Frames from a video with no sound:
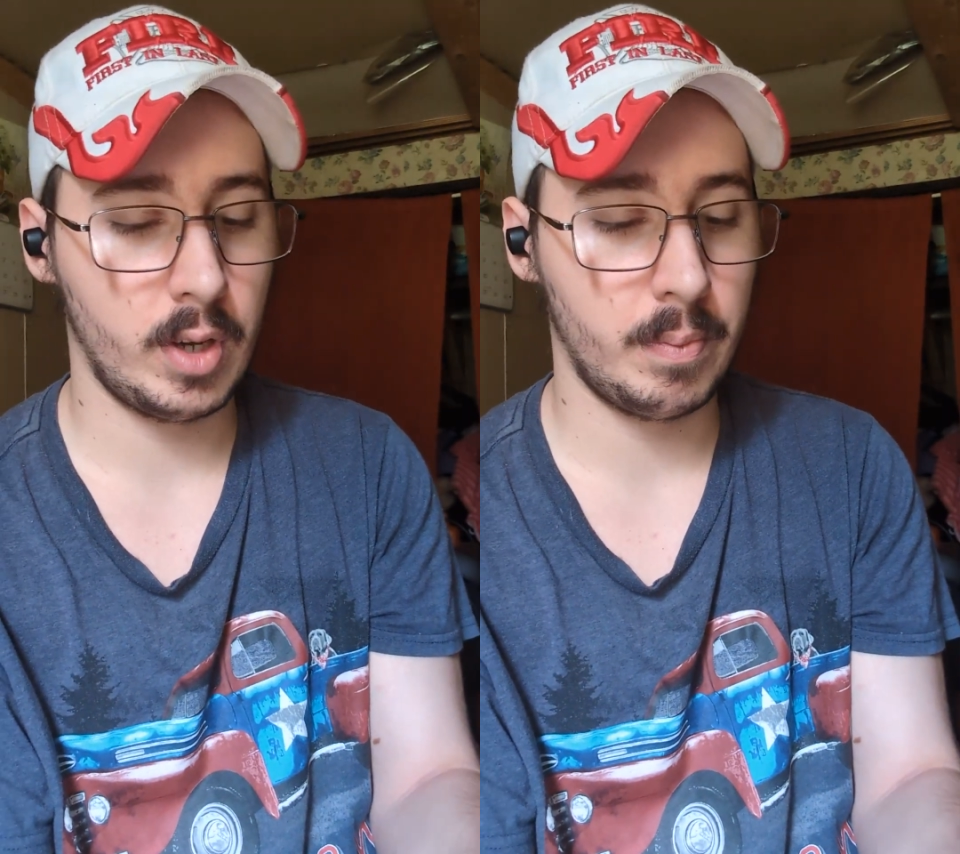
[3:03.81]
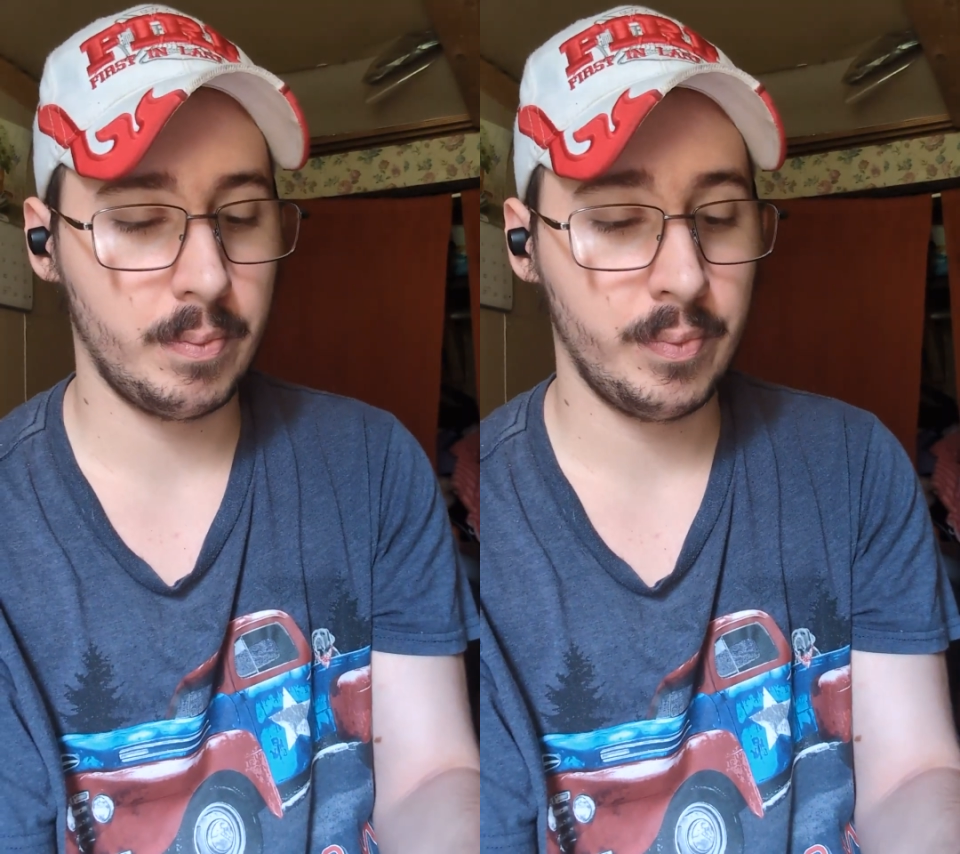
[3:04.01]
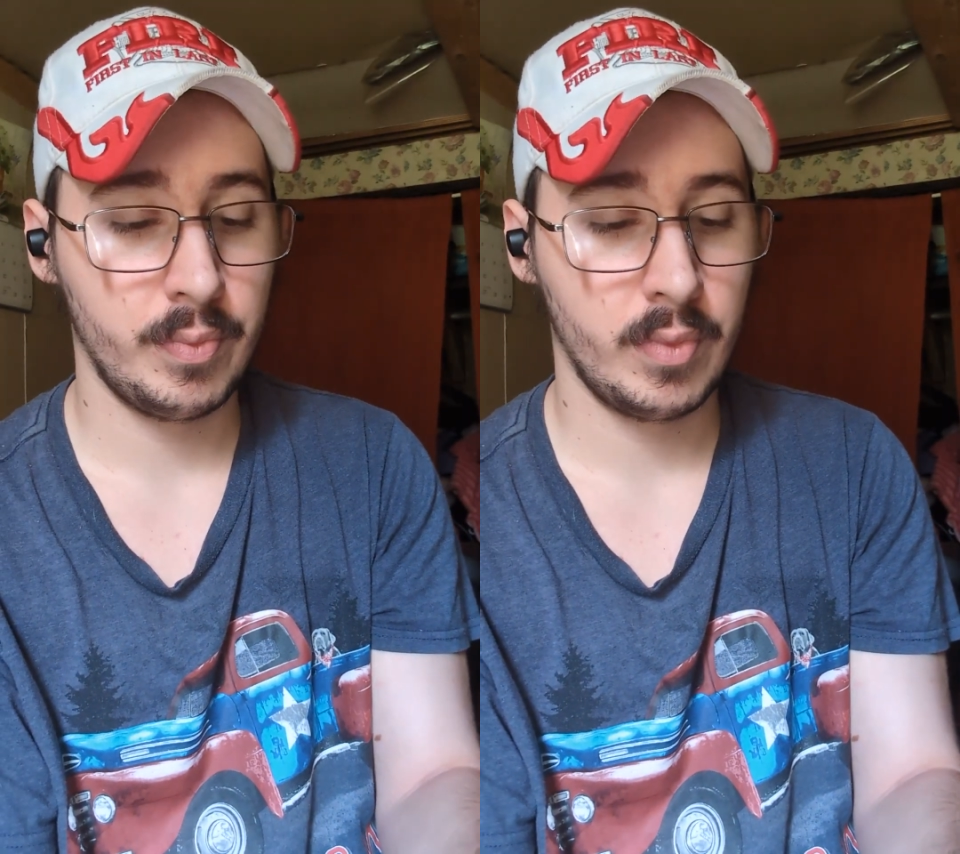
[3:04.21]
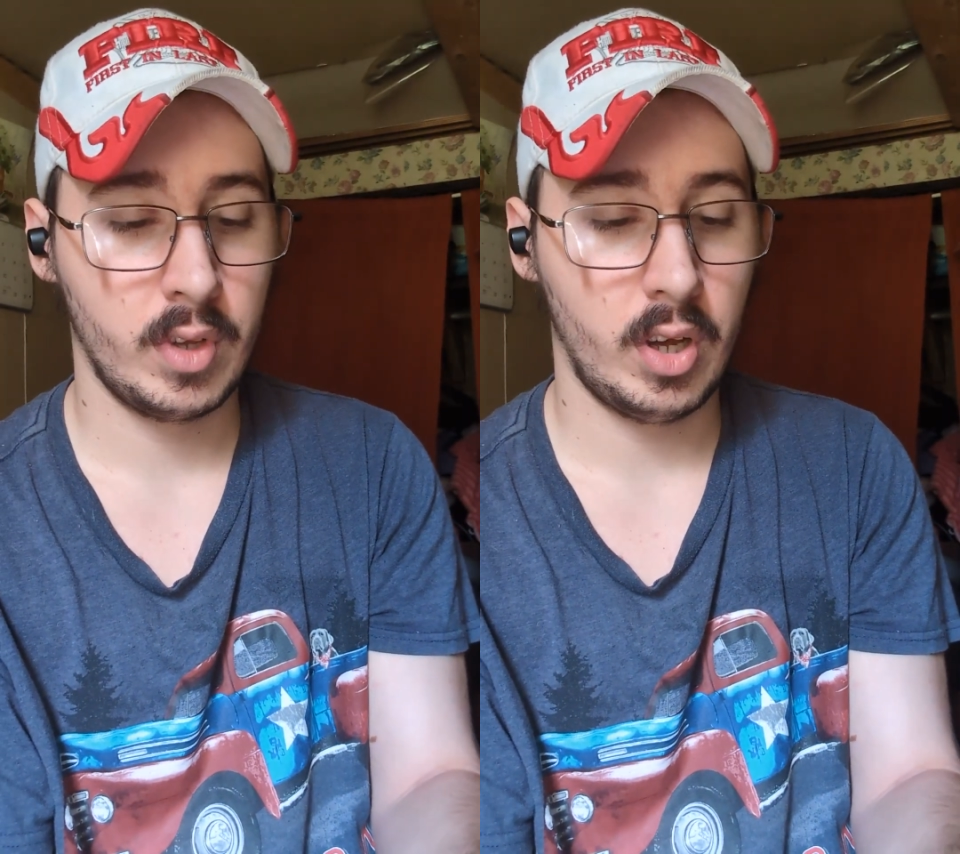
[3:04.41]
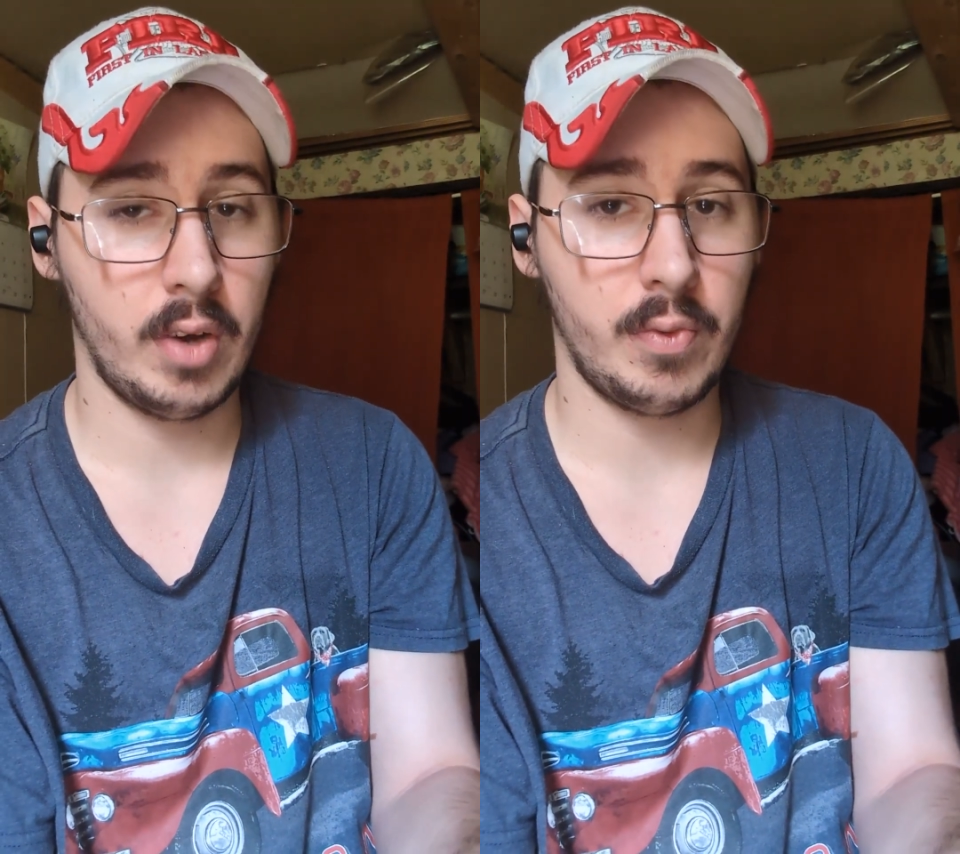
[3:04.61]
from
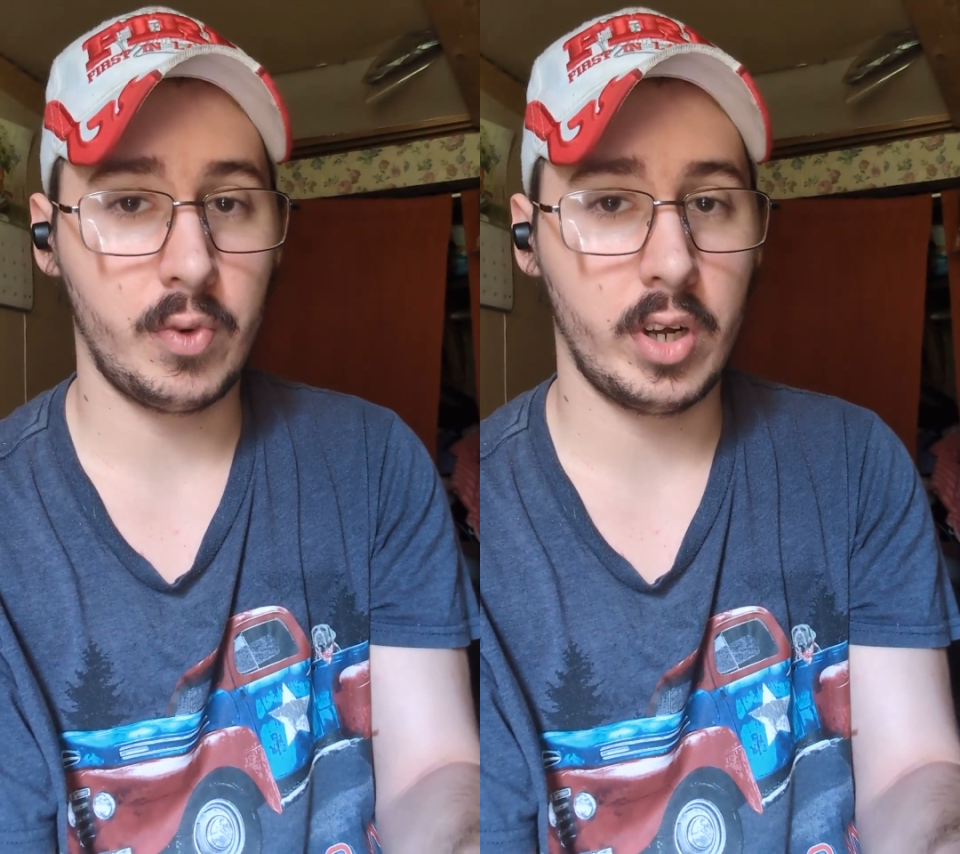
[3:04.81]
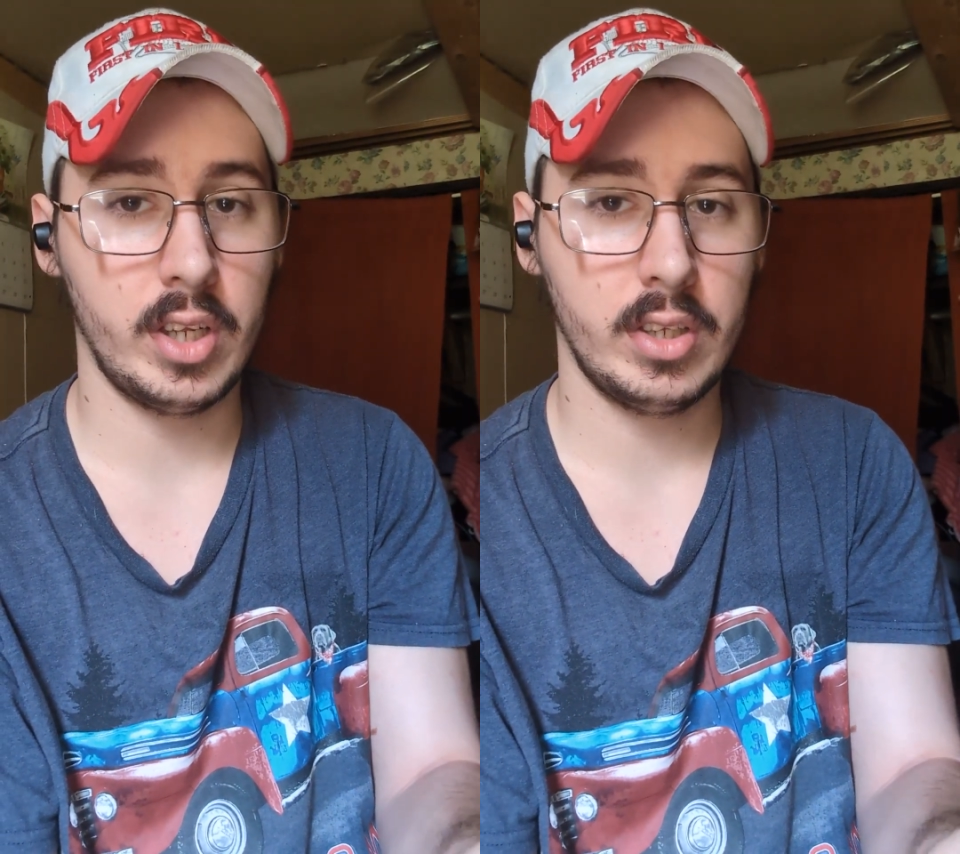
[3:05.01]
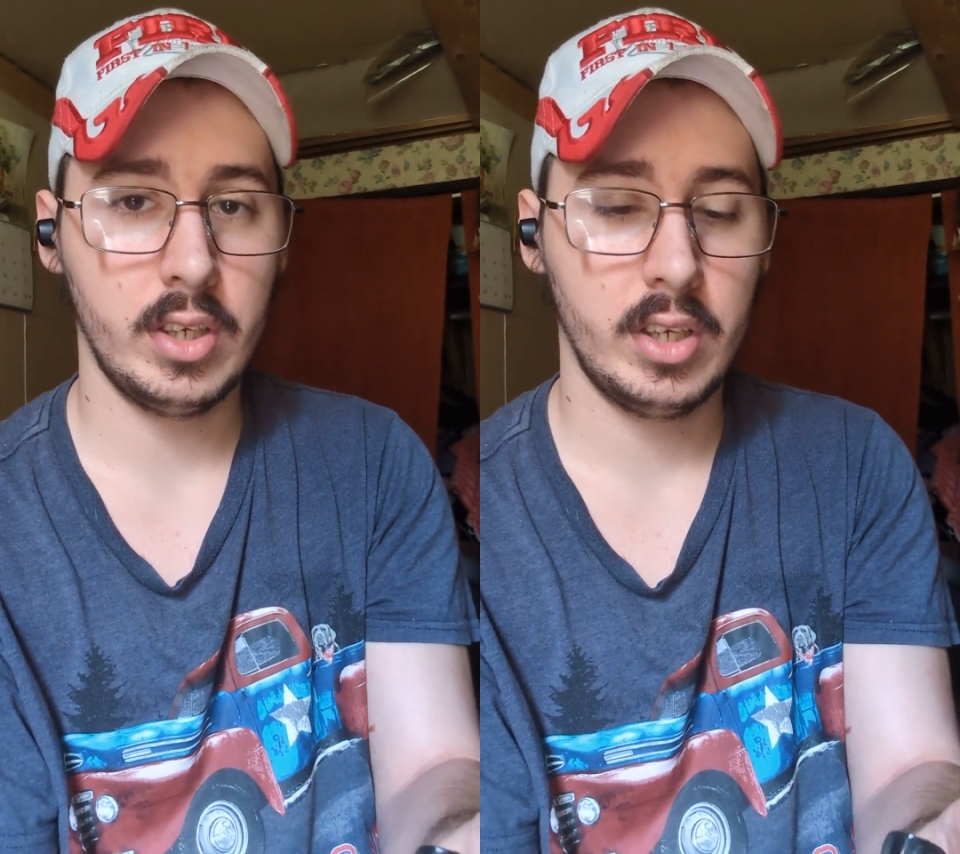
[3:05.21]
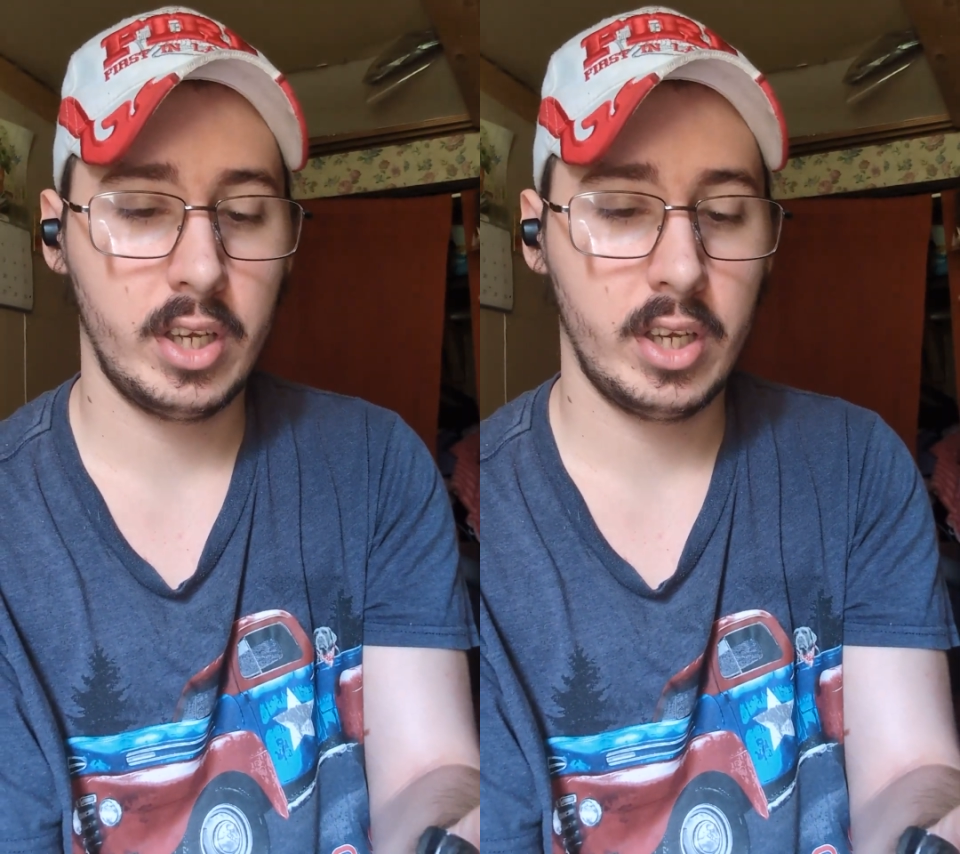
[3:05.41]
a friend.